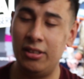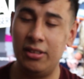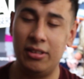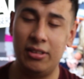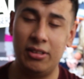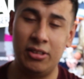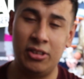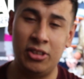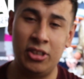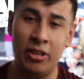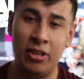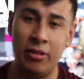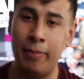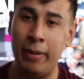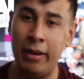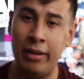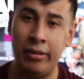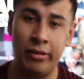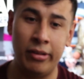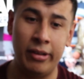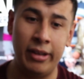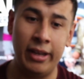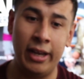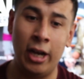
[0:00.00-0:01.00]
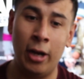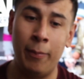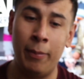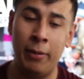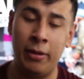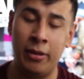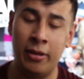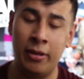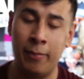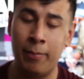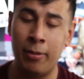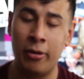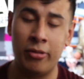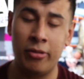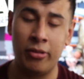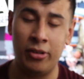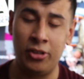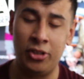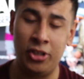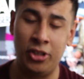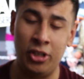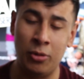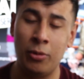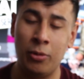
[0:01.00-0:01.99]
She's basically helping the person
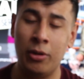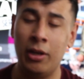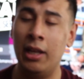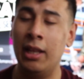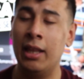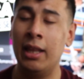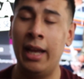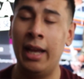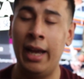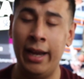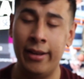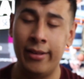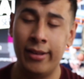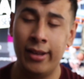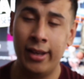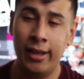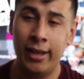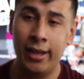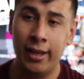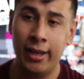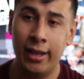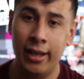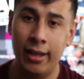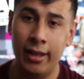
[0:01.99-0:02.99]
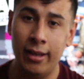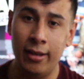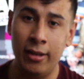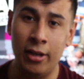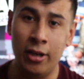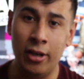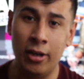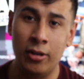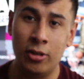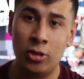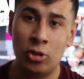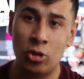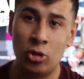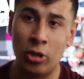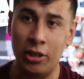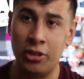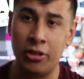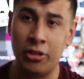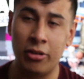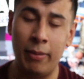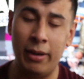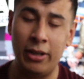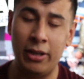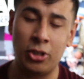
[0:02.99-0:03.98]
she really liked, you know,
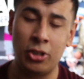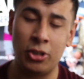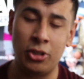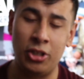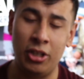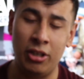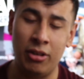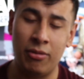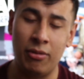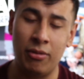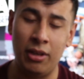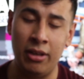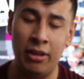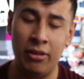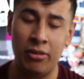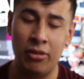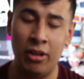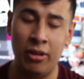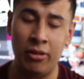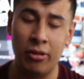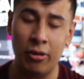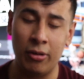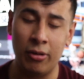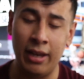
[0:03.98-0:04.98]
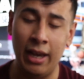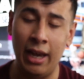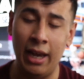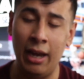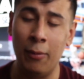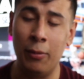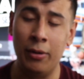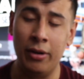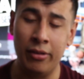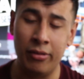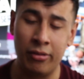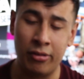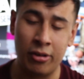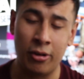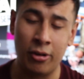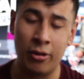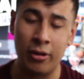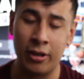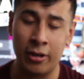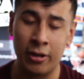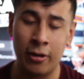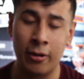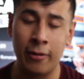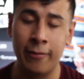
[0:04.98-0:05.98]
just make sure he's okay with his current
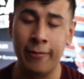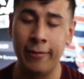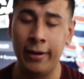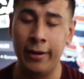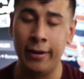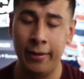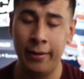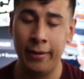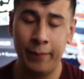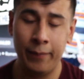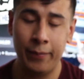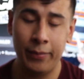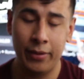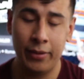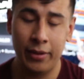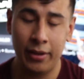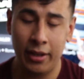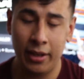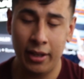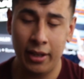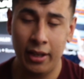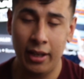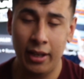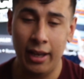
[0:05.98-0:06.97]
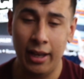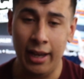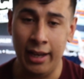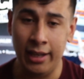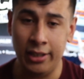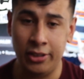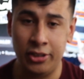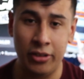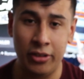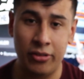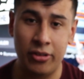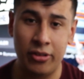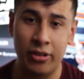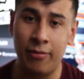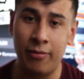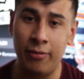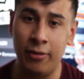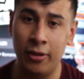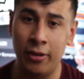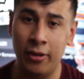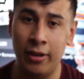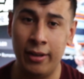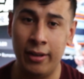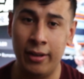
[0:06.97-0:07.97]
girlfriend. And she's just
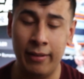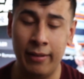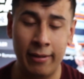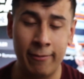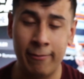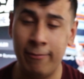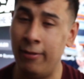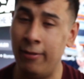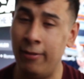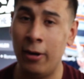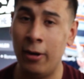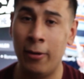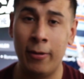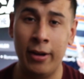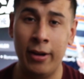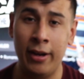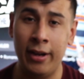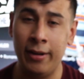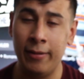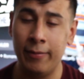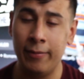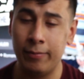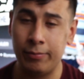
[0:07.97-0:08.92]
feeling like very,